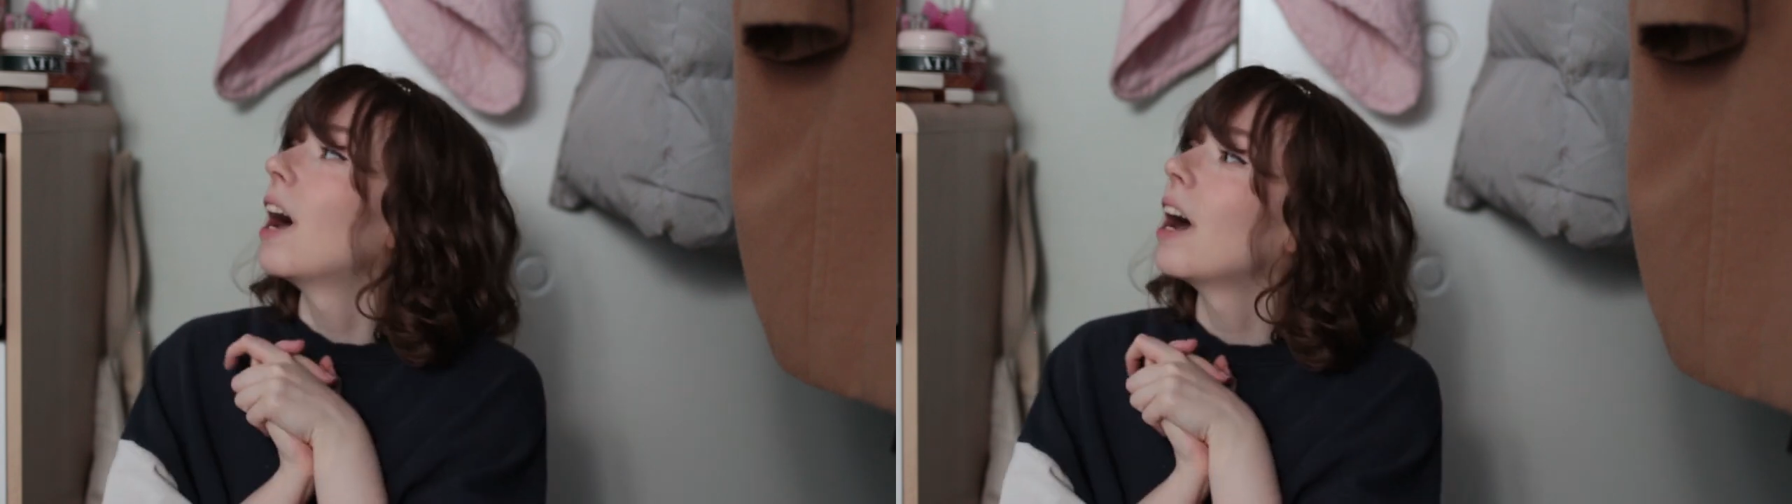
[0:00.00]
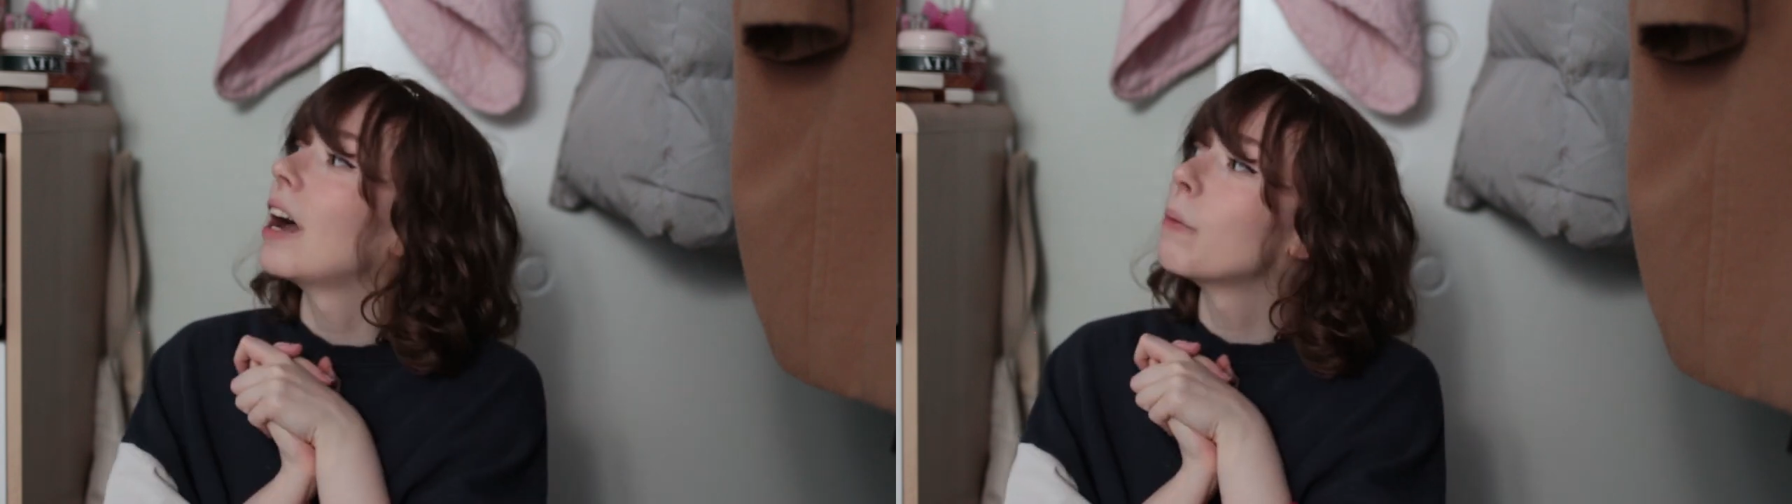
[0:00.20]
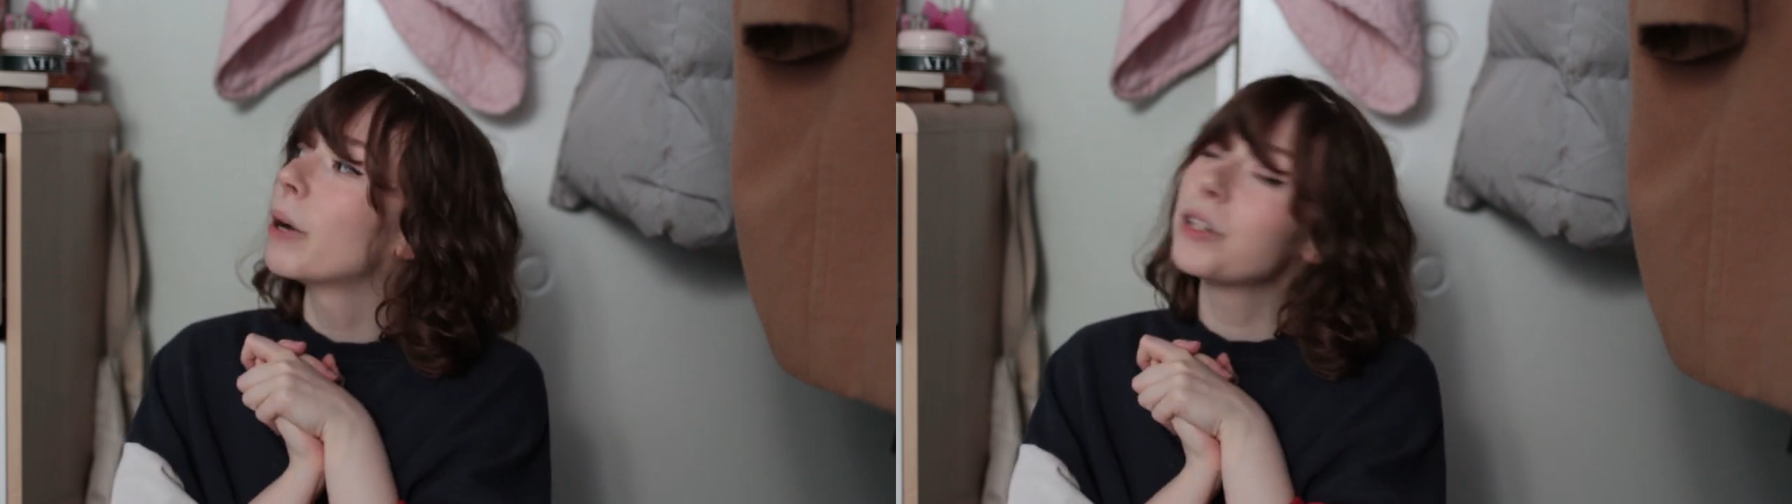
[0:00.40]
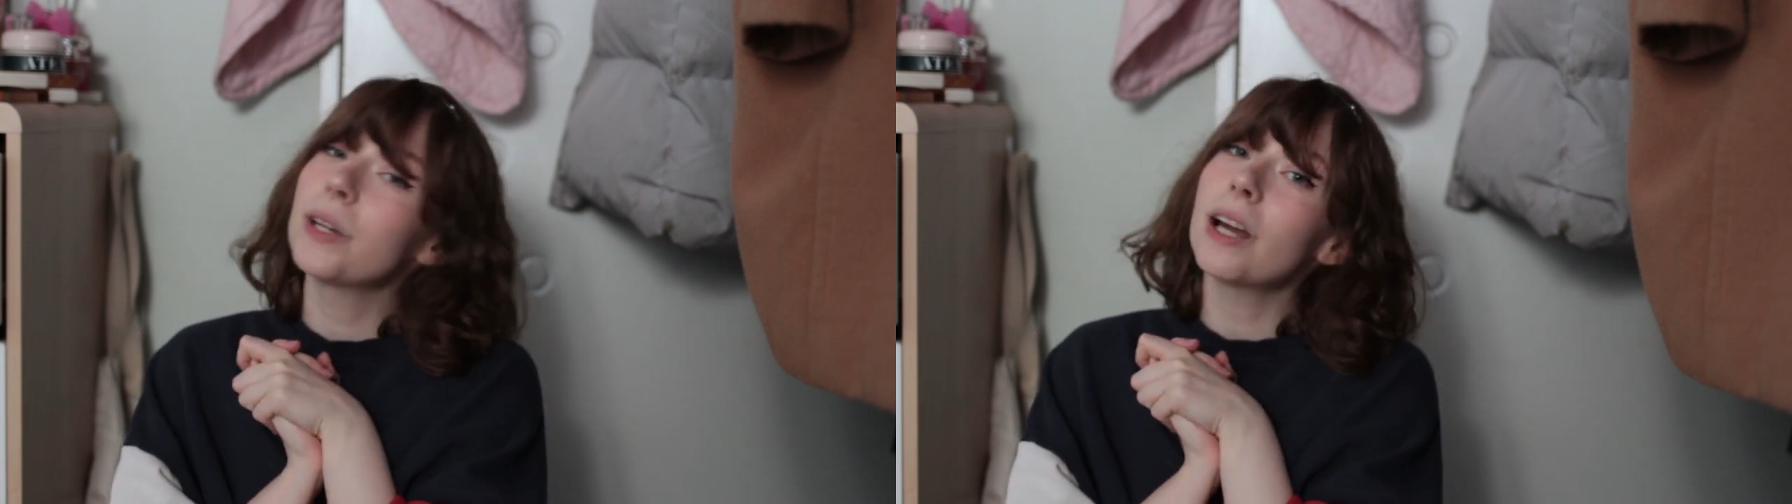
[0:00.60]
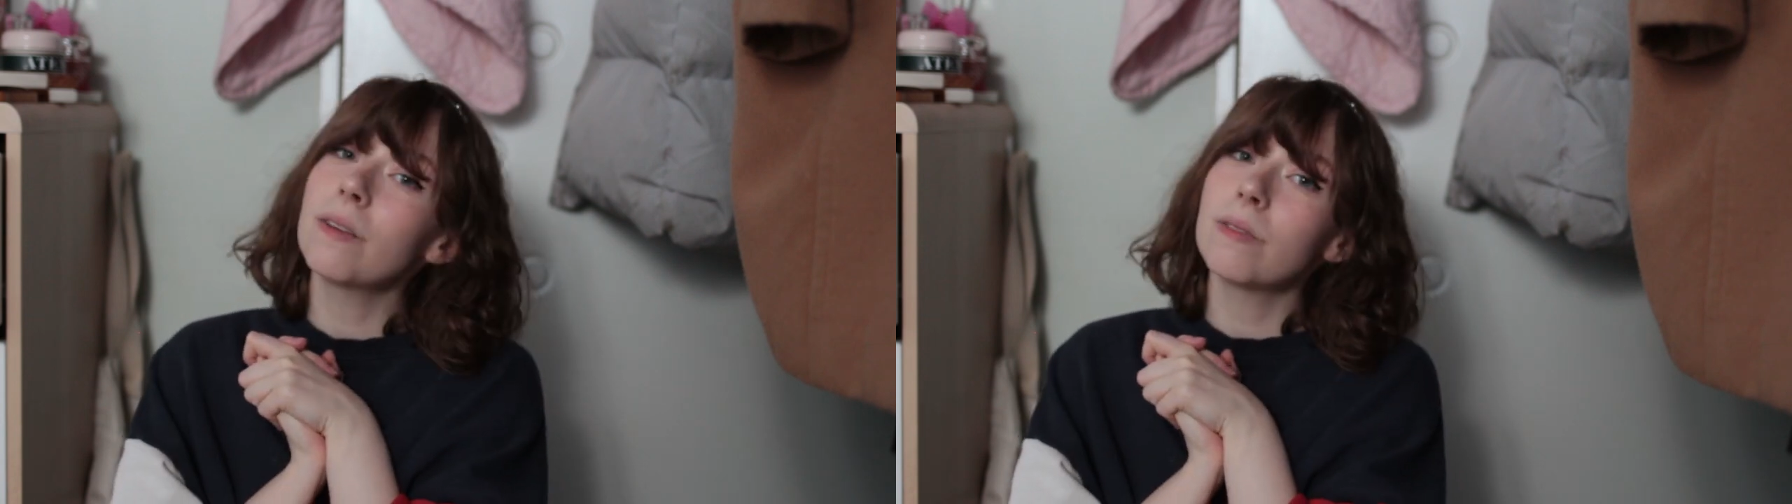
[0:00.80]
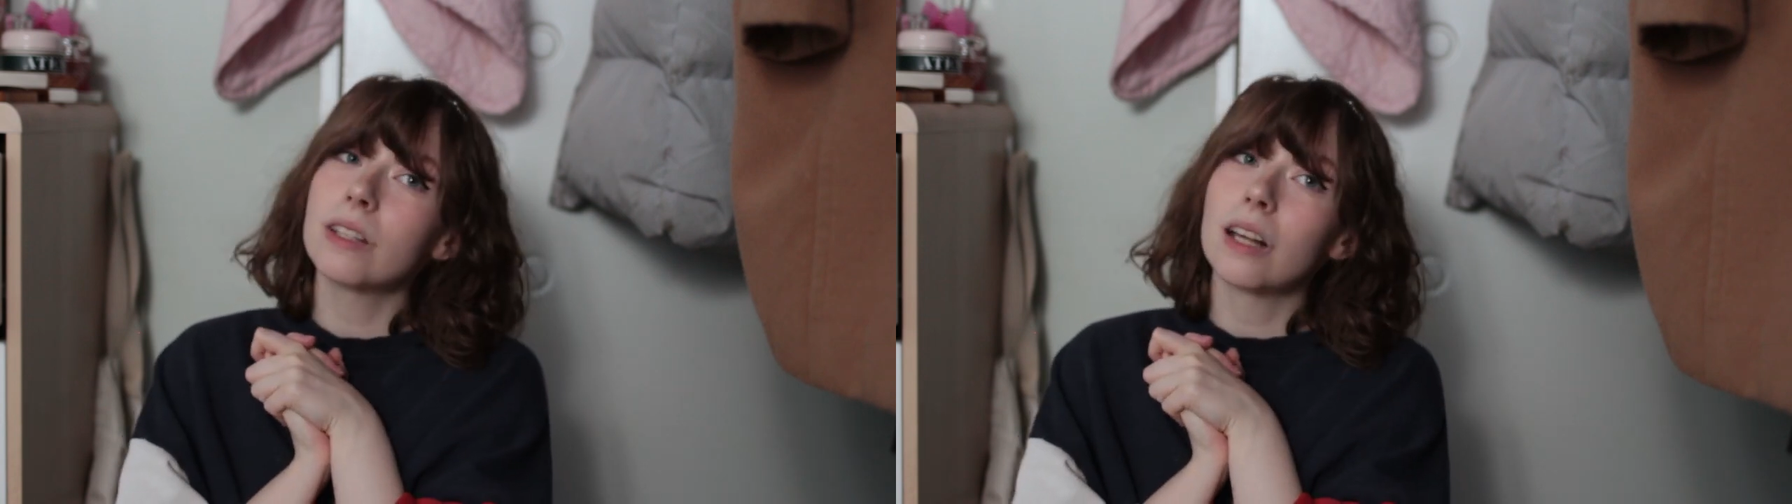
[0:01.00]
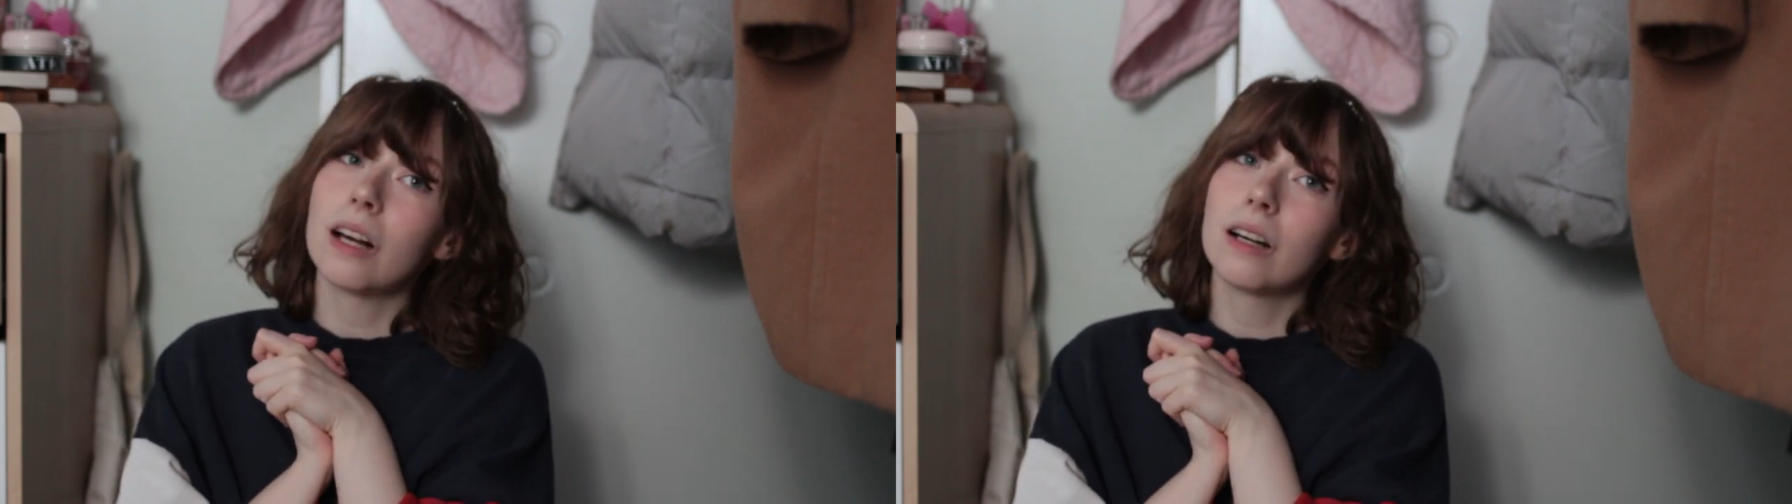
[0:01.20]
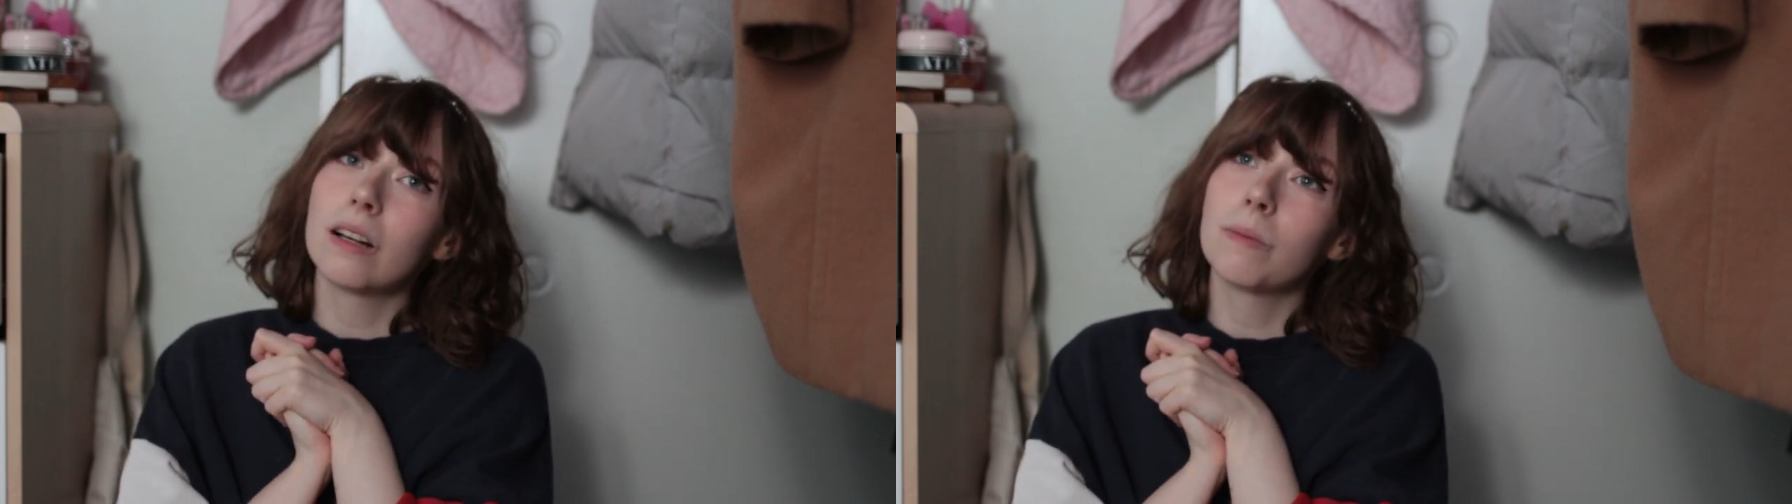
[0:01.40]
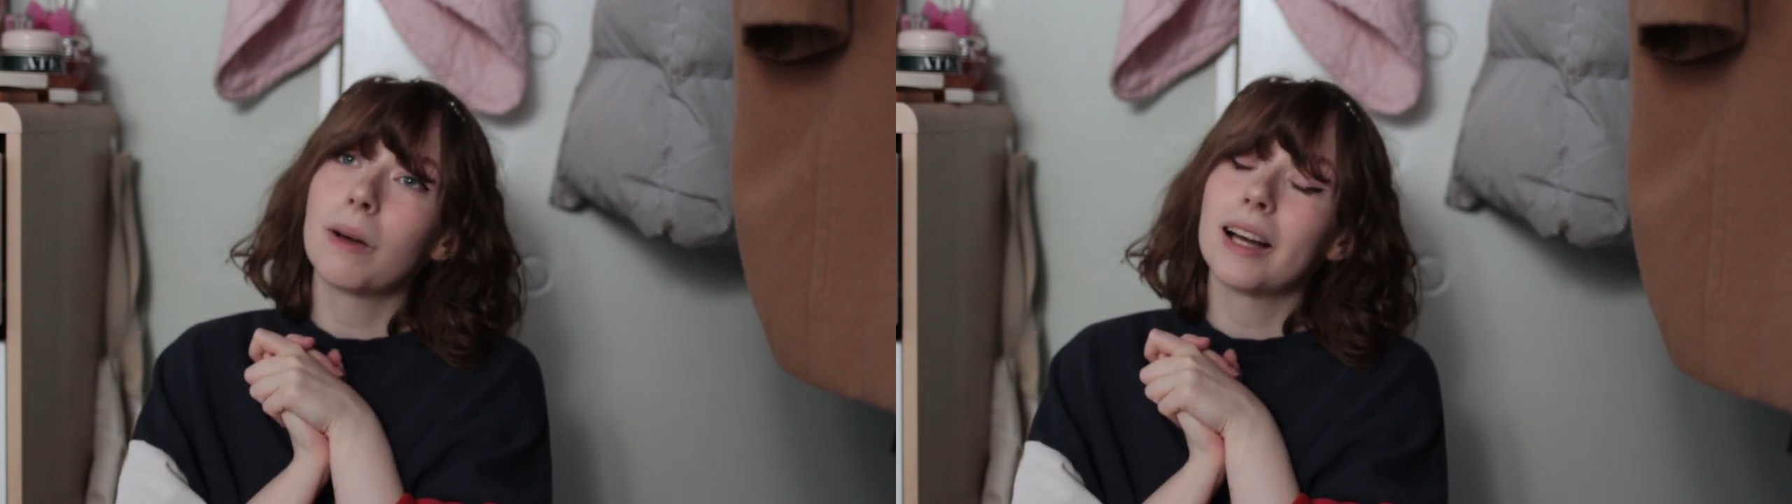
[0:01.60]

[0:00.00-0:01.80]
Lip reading: I do have some